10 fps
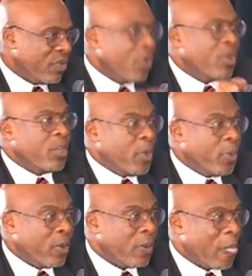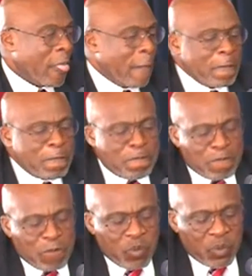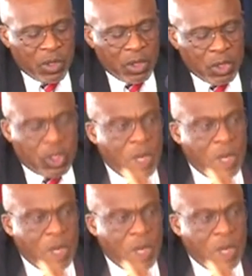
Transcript: It was the people. So